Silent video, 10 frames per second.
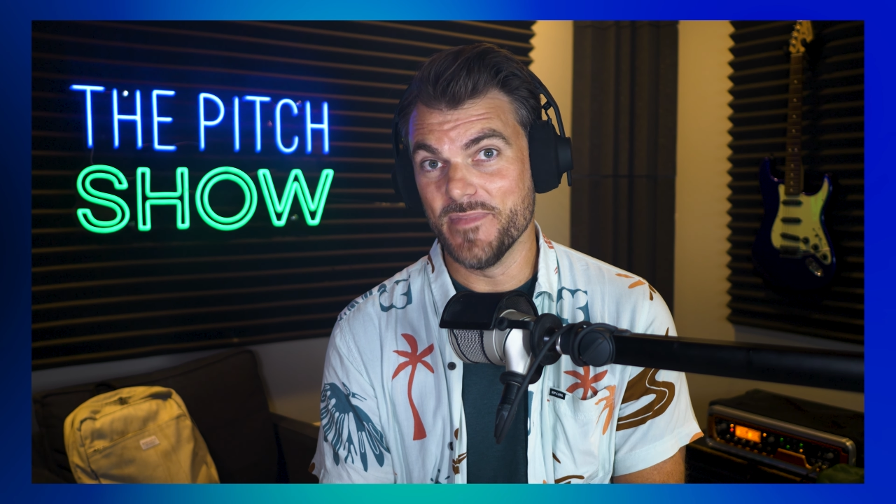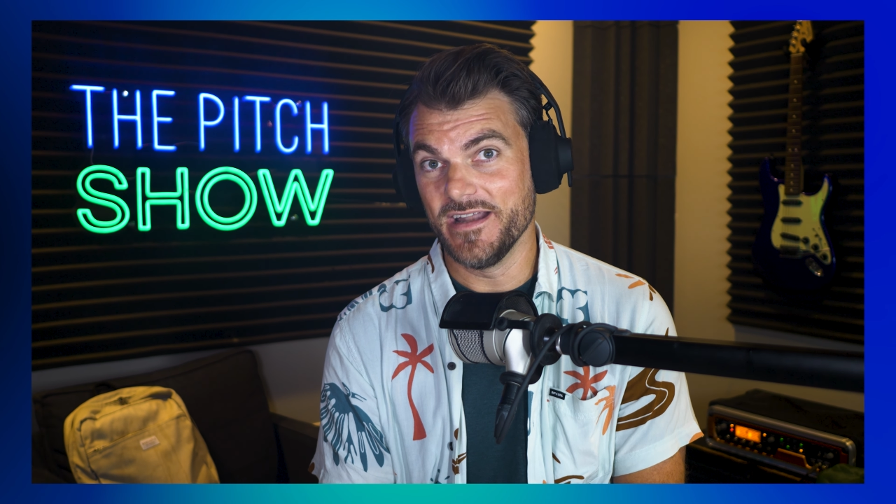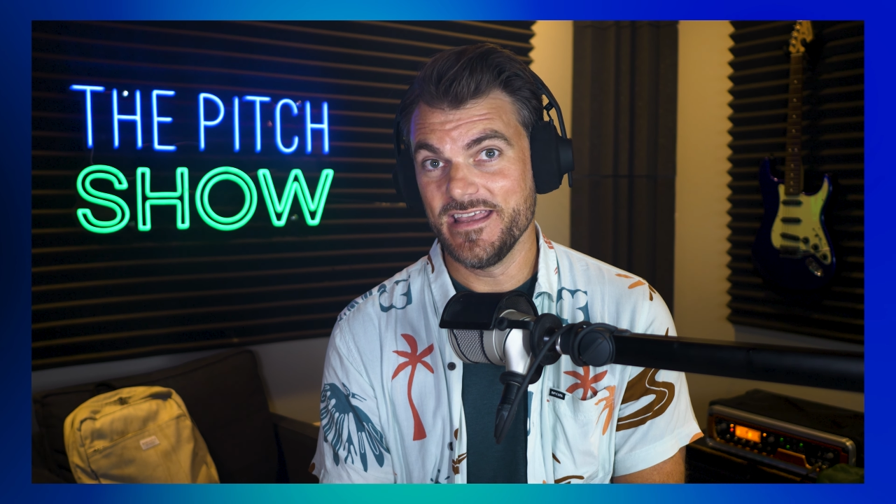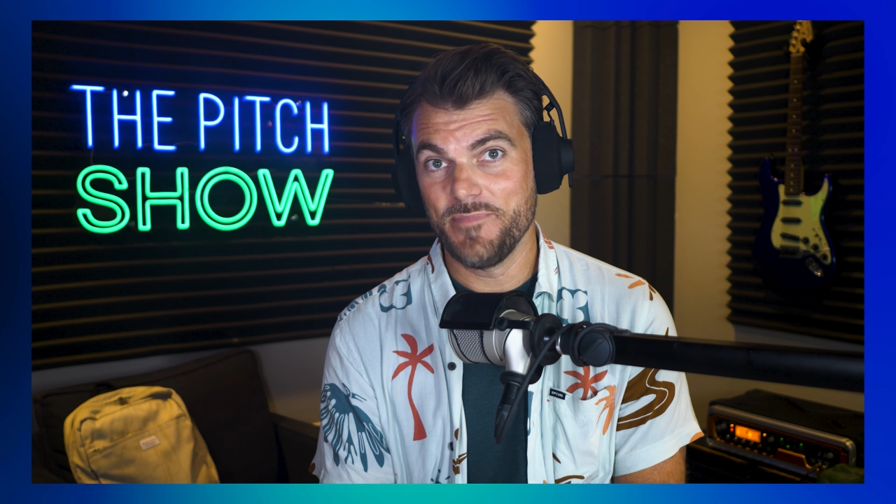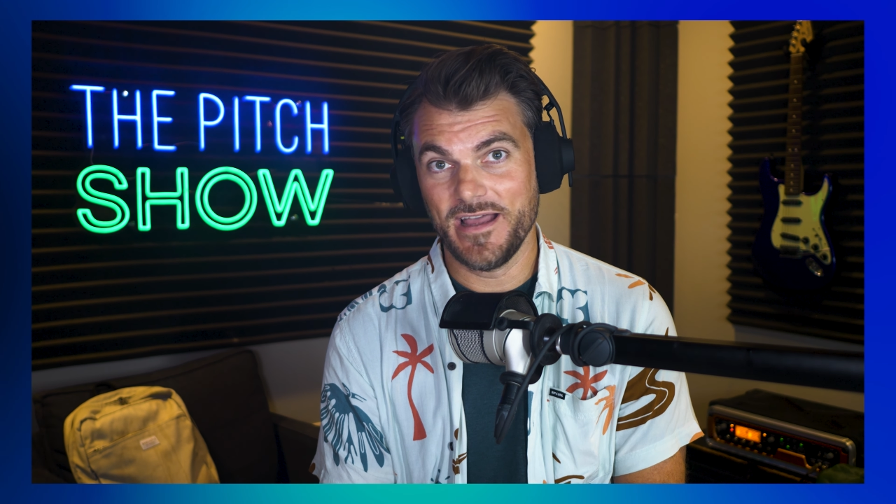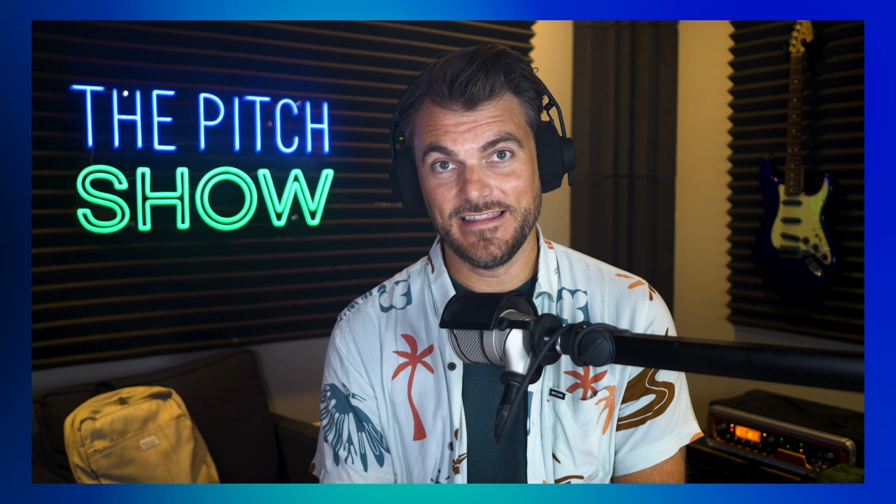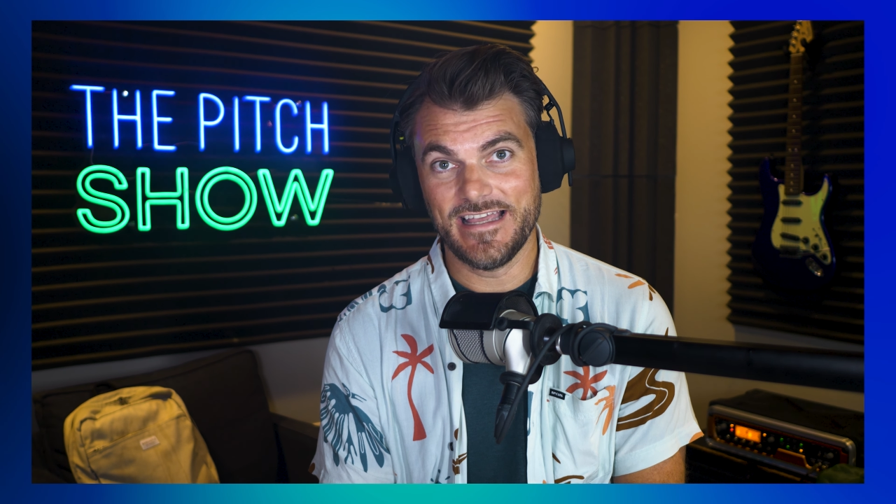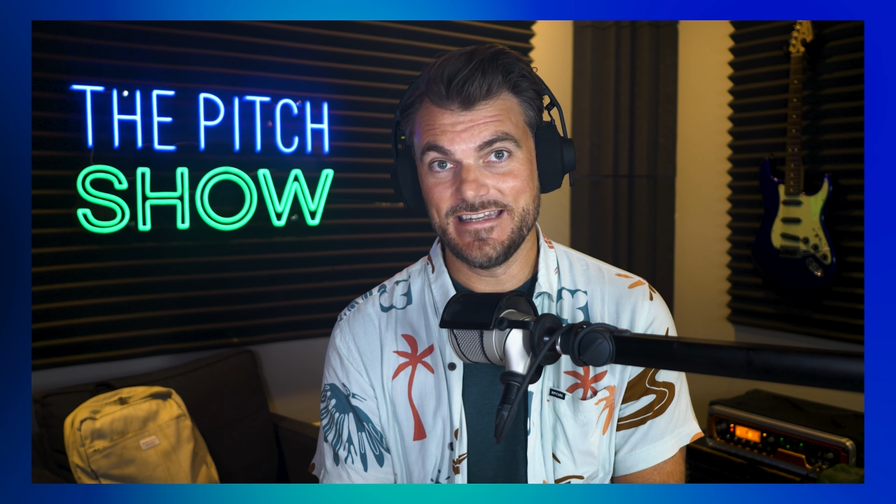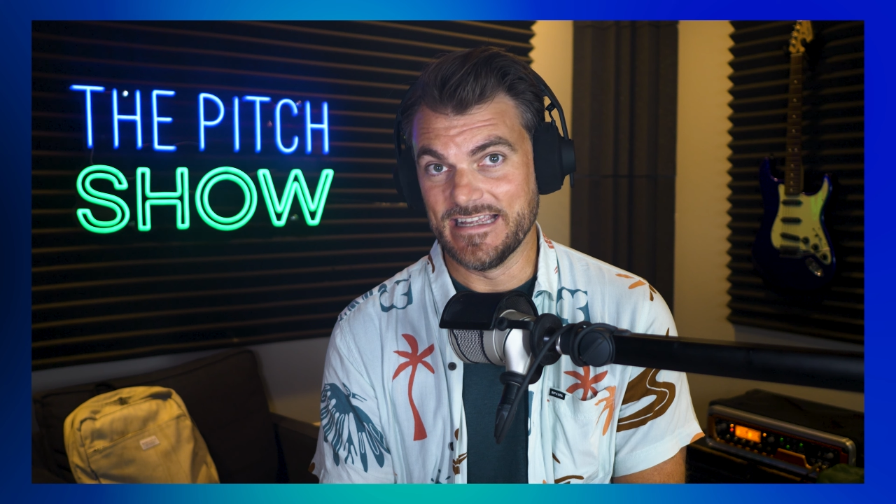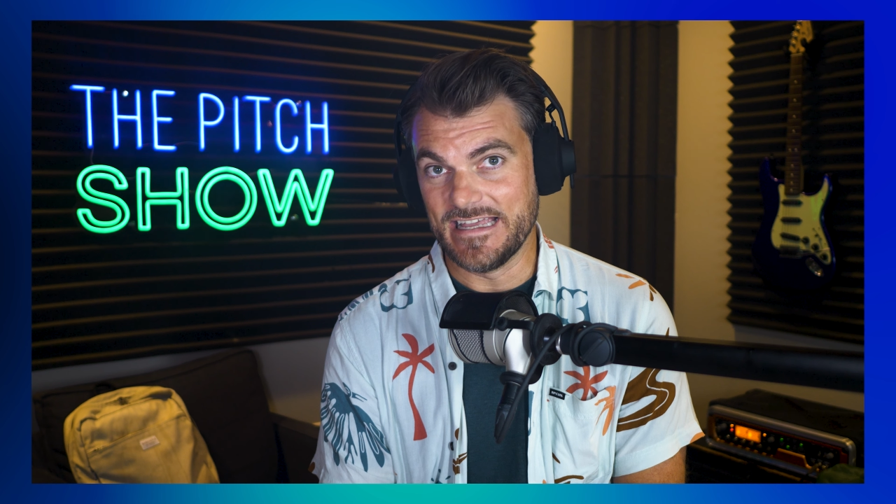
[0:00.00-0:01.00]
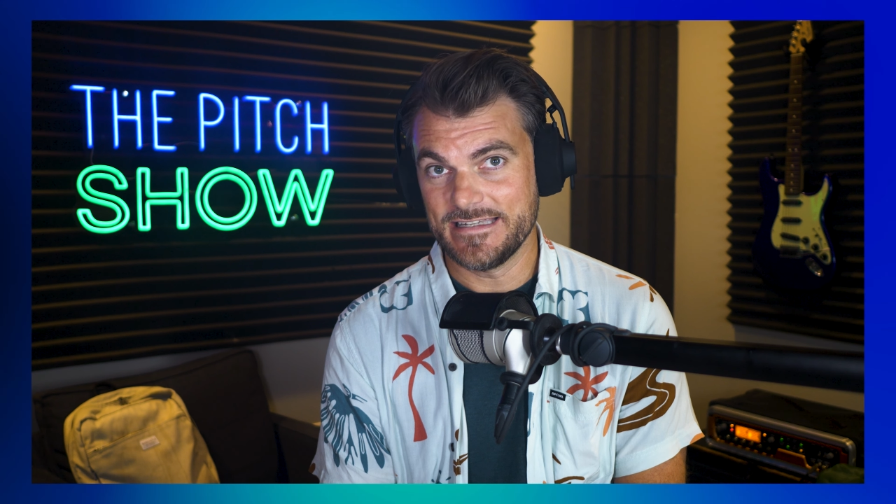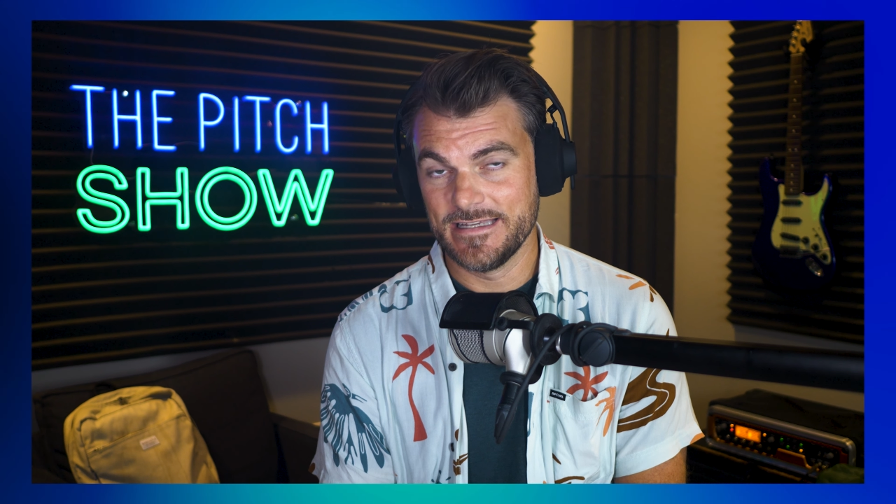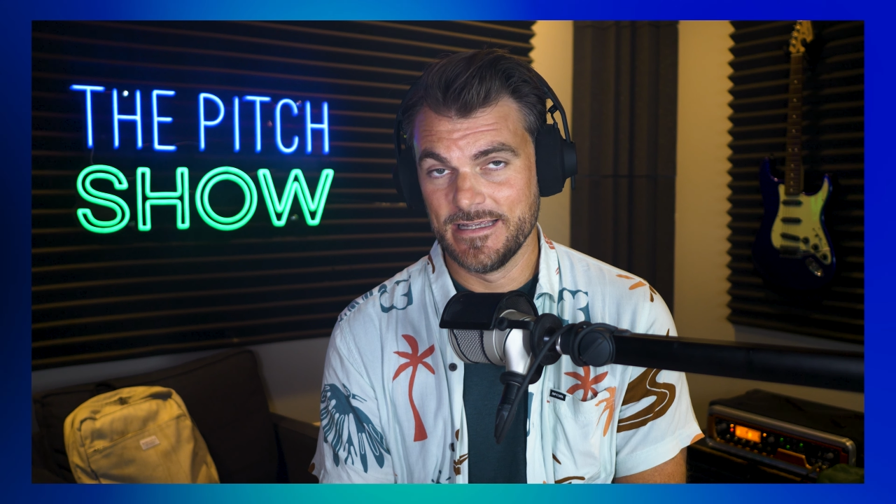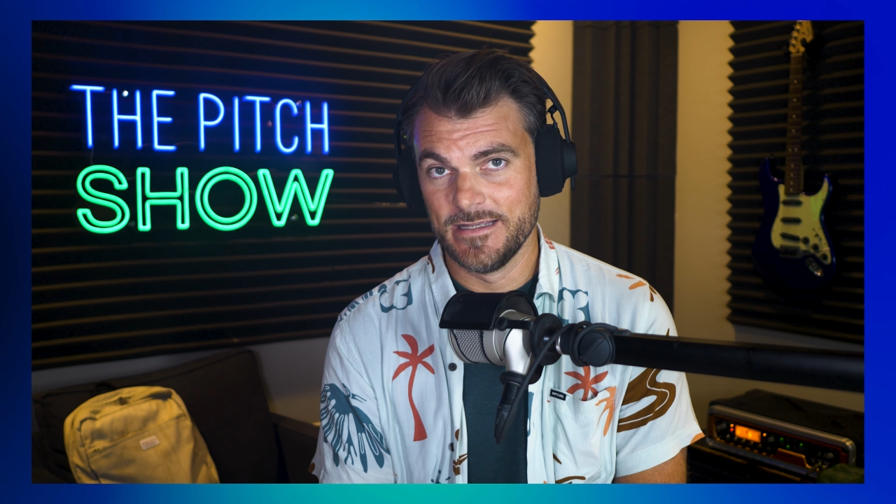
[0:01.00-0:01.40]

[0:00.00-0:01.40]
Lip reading: money by lending it.